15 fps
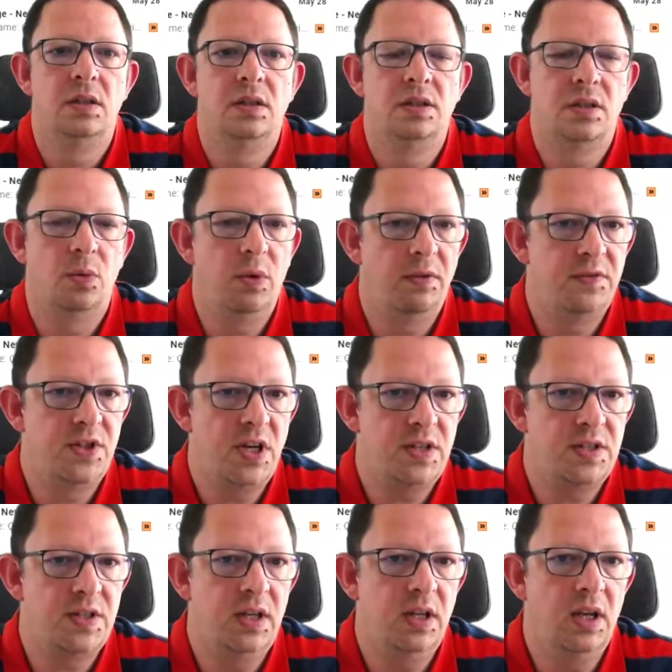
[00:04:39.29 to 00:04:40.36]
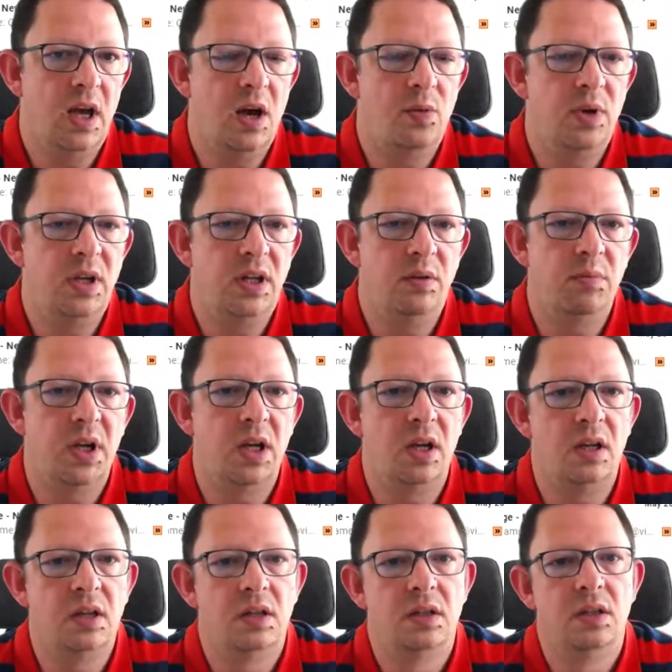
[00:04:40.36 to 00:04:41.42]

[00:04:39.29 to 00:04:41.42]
So we've just seen how an email